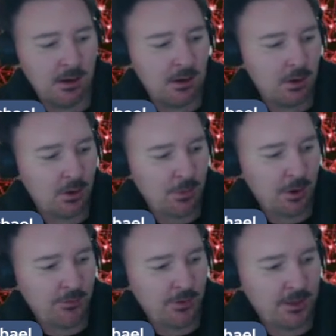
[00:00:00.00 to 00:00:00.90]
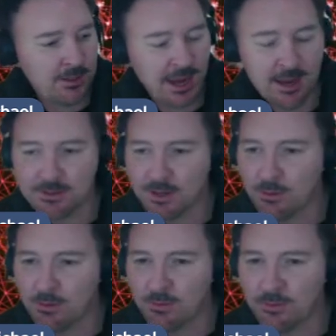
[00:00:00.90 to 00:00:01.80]
on both of those games.
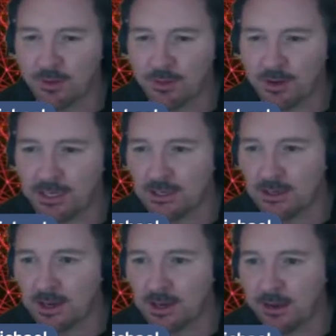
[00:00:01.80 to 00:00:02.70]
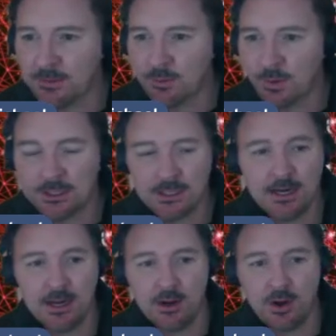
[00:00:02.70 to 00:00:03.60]
So we've got 3 Sunday games and 1
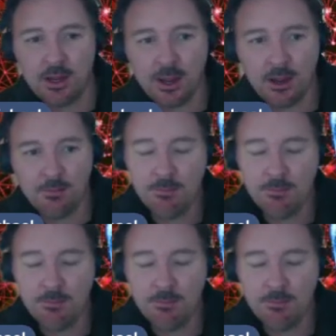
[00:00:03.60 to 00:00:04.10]
Saturday night game.